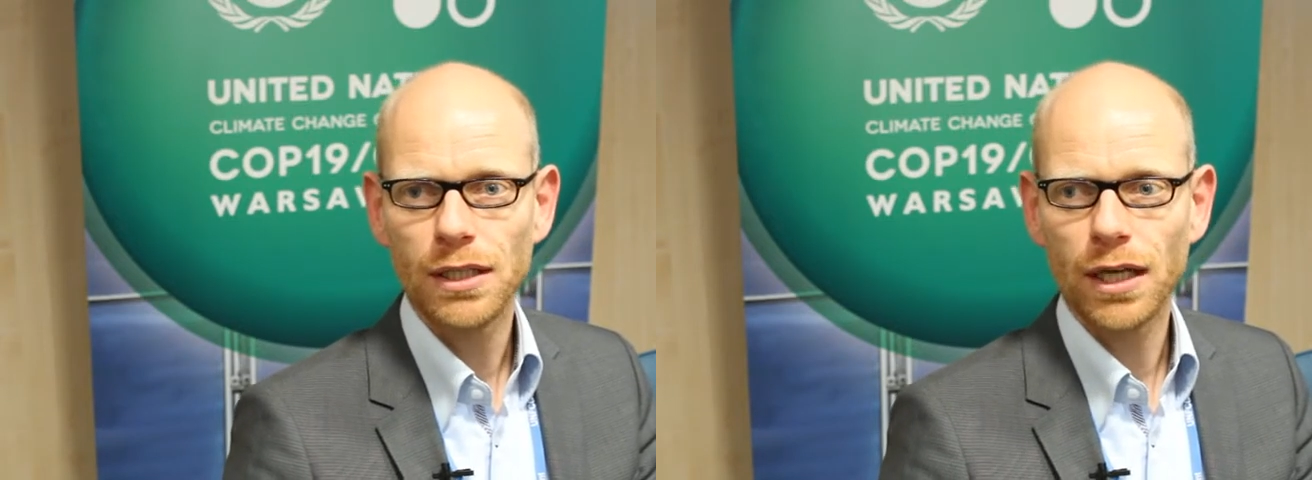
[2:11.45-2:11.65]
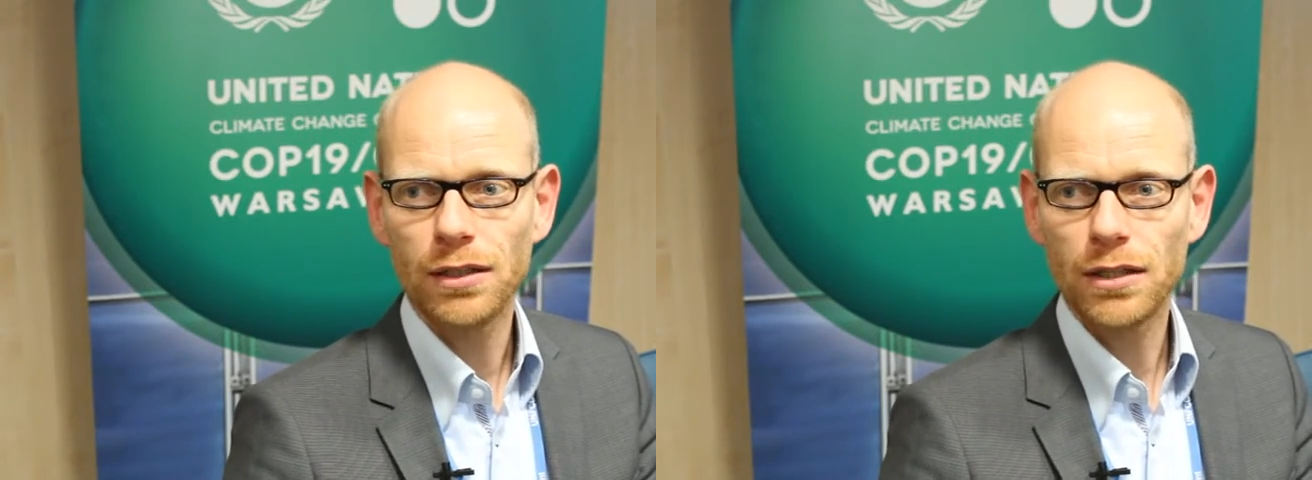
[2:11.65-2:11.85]

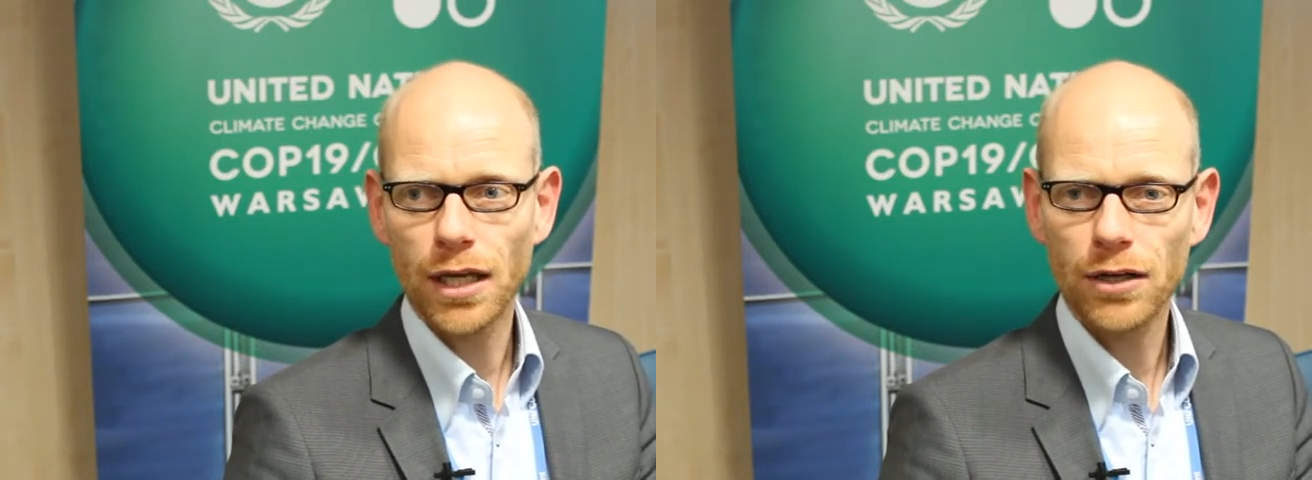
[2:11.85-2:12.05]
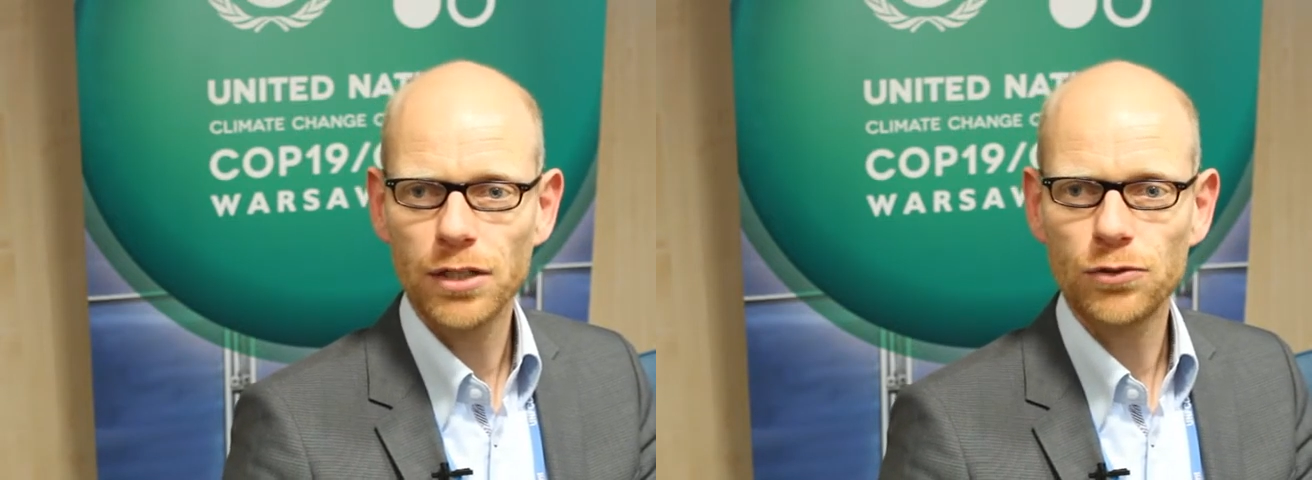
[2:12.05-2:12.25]
And
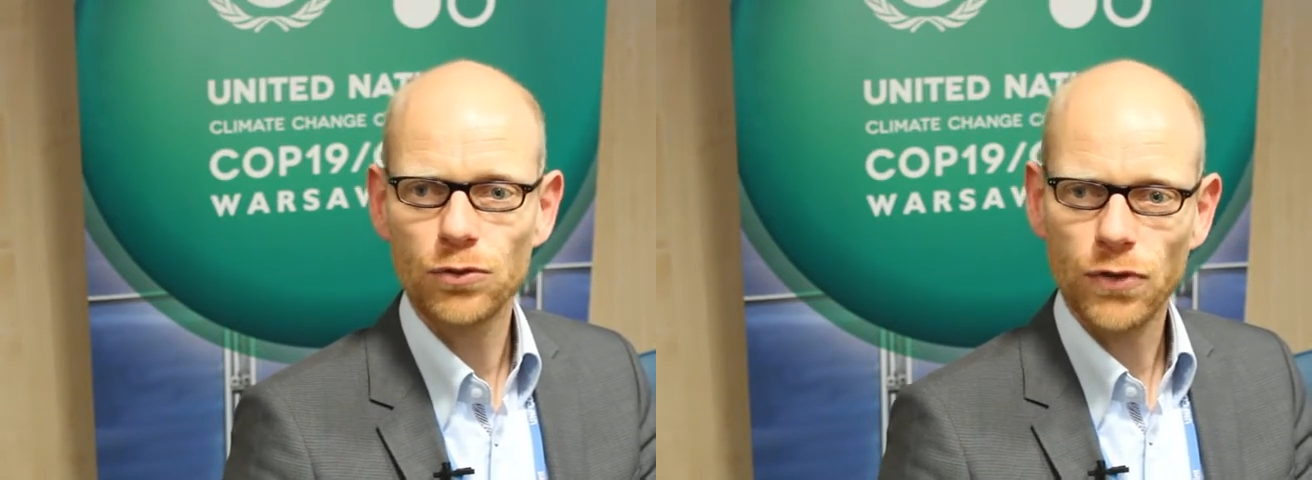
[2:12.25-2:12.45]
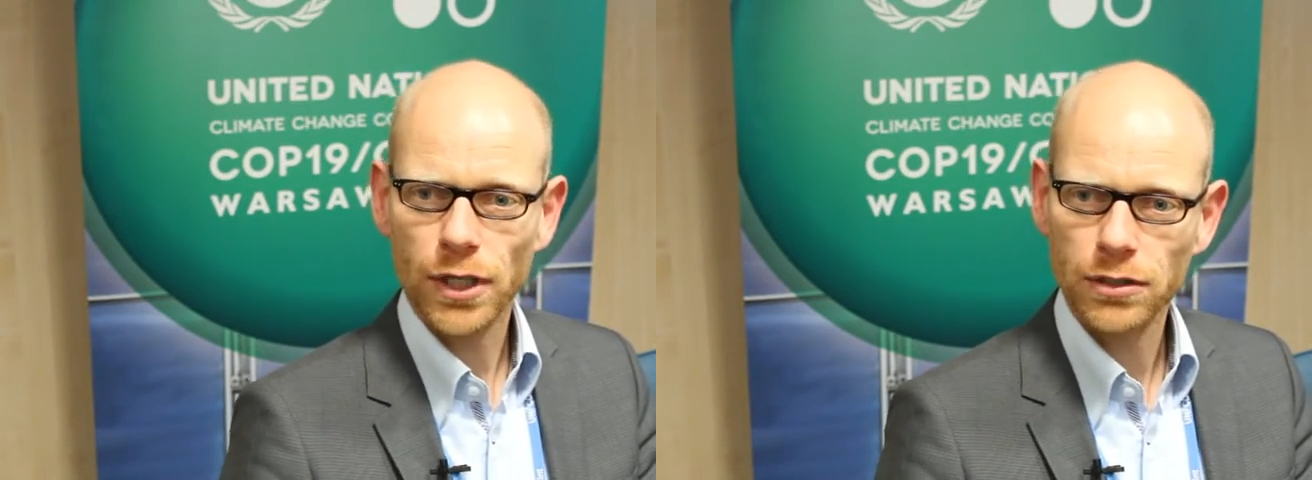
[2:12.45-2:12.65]
there, if you
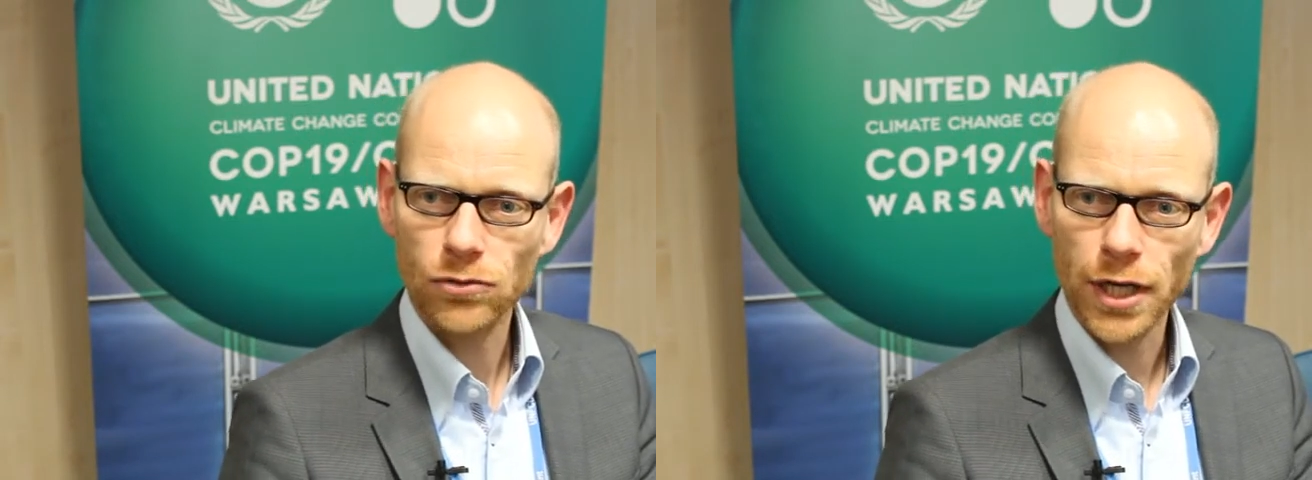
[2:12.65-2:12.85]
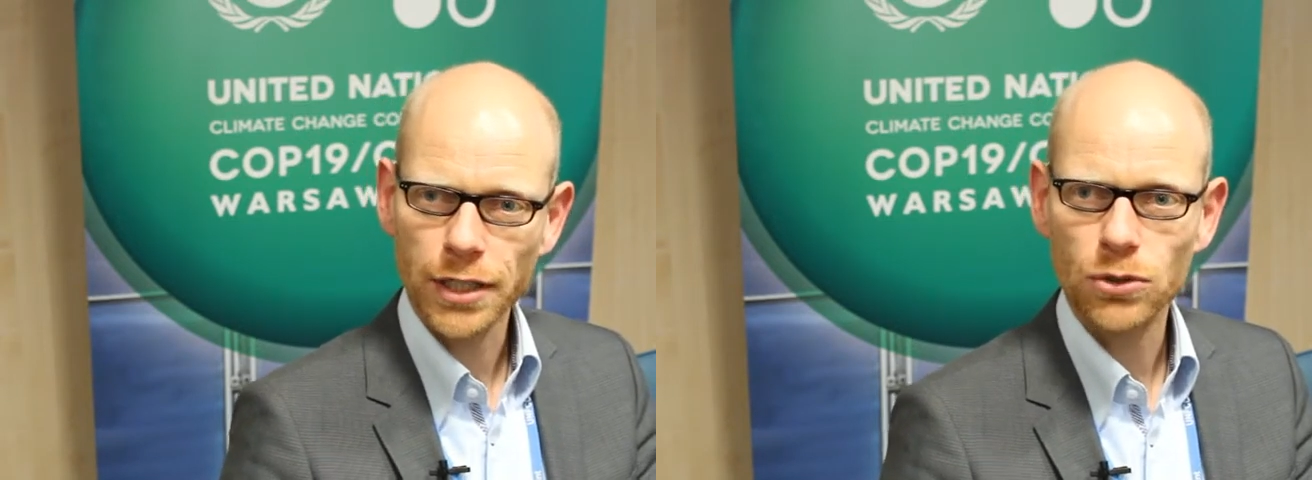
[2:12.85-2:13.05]
find the
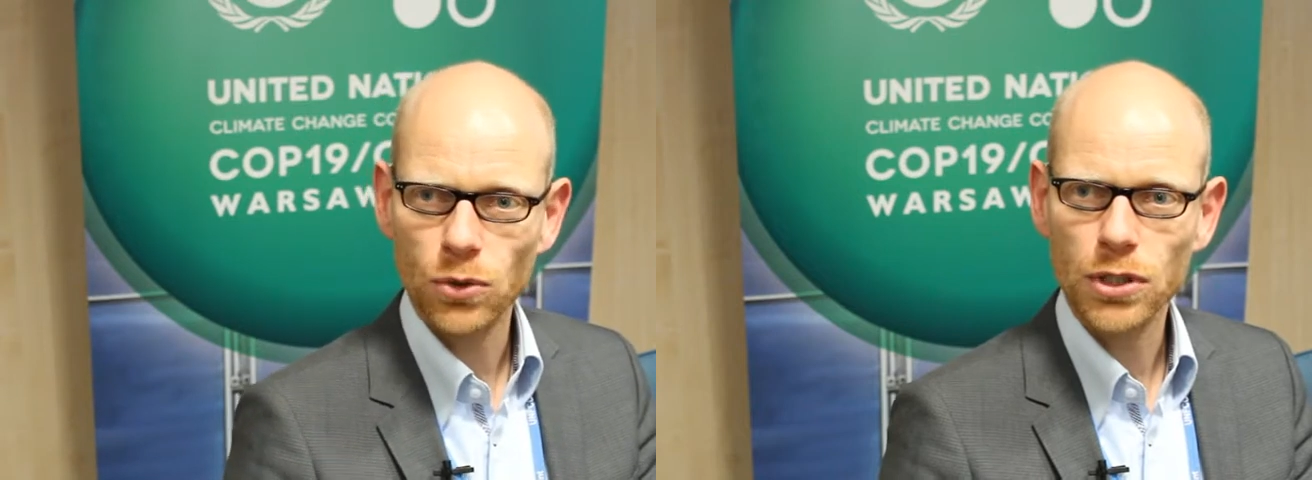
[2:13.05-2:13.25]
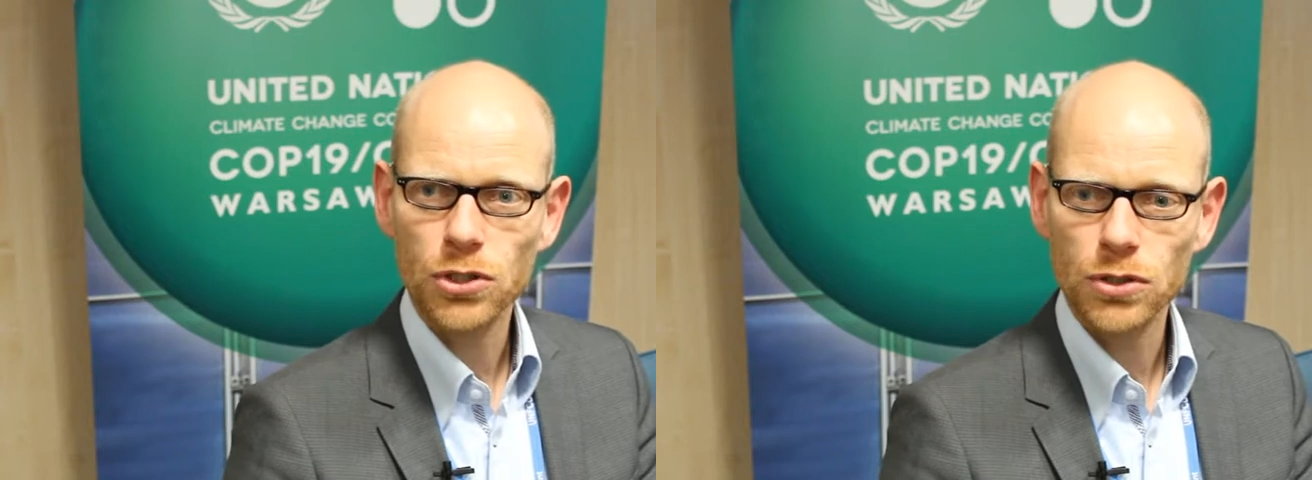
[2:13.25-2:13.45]
right
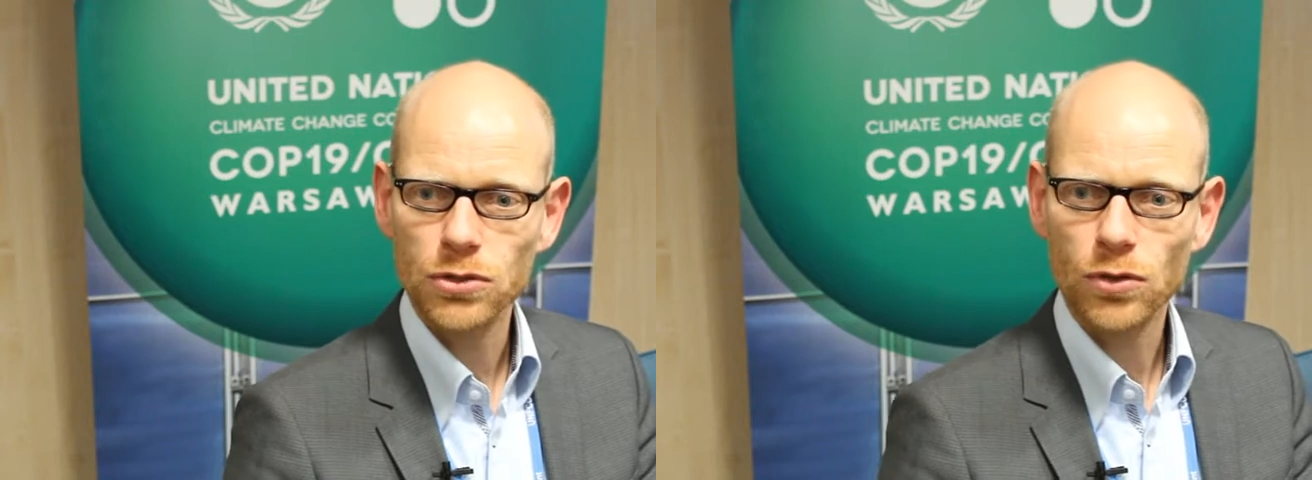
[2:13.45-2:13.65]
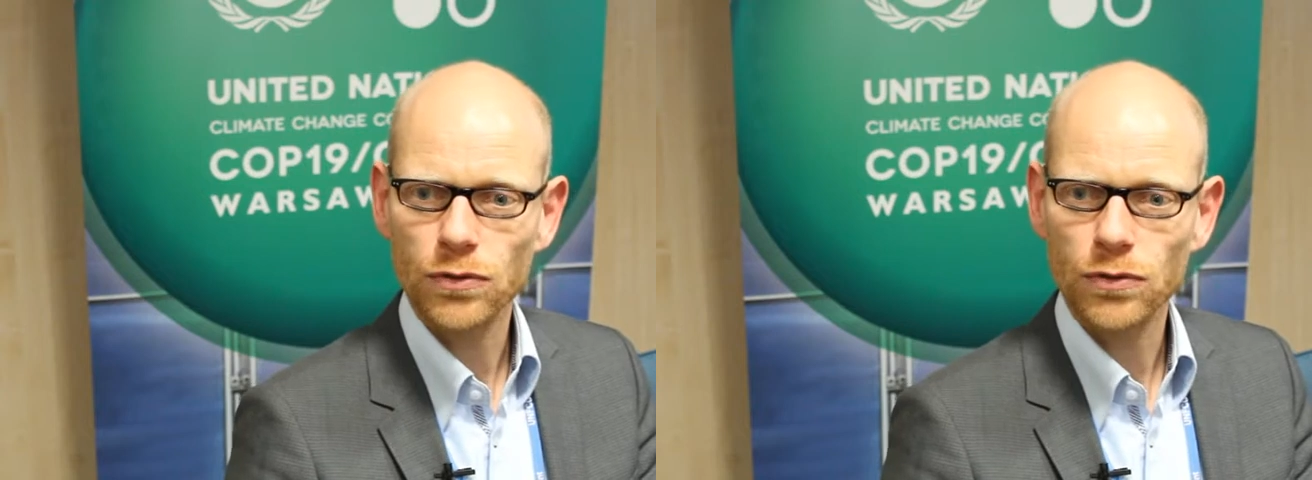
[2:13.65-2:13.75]
coalitions